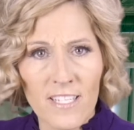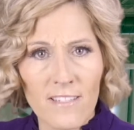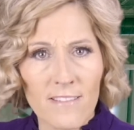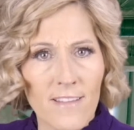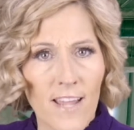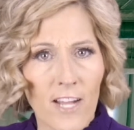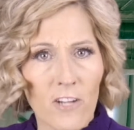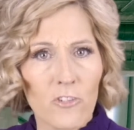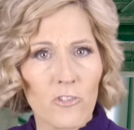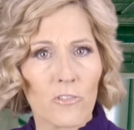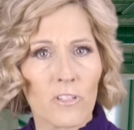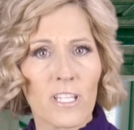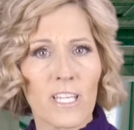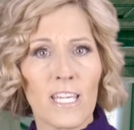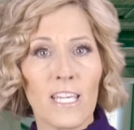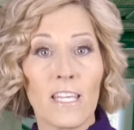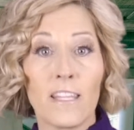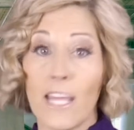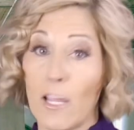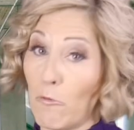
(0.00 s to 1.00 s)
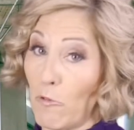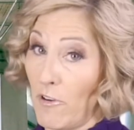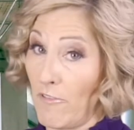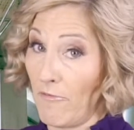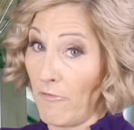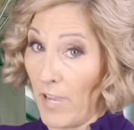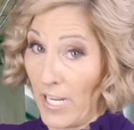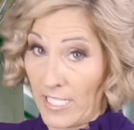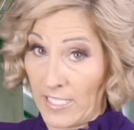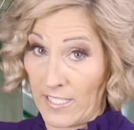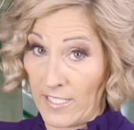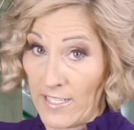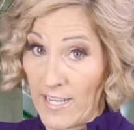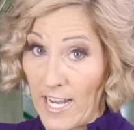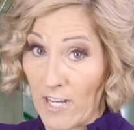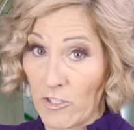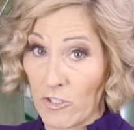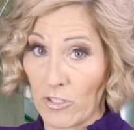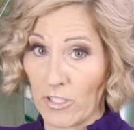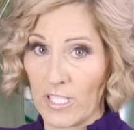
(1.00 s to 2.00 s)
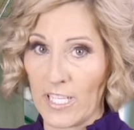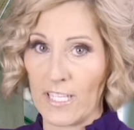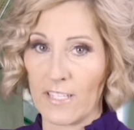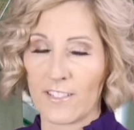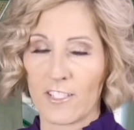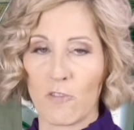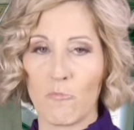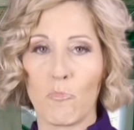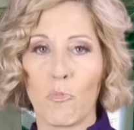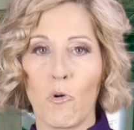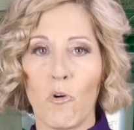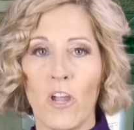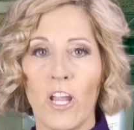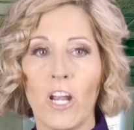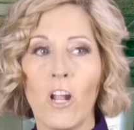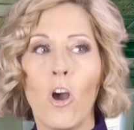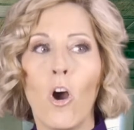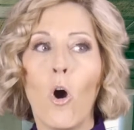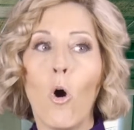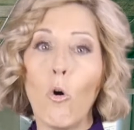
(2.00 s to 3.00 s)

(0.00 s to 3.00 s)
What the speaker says: naturally, they were infected naturally at some point,